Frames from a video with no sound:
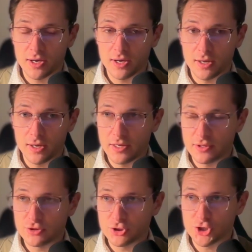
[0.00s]

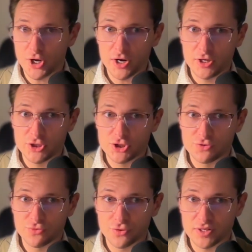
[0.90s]

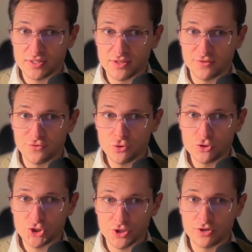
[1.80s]
for it in the
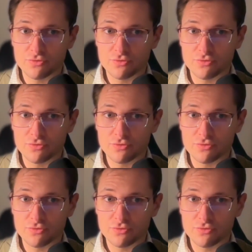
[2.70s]
future,